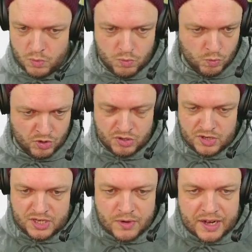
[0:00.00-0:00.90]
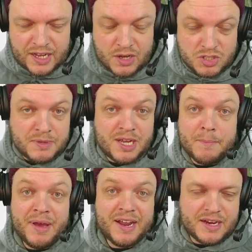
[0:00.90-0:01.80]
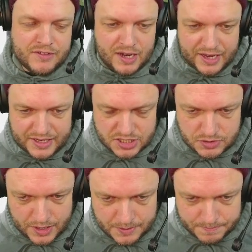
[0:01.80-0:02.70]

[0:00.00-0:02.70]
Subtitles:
what do you need right now to be competitive in Legacy, right?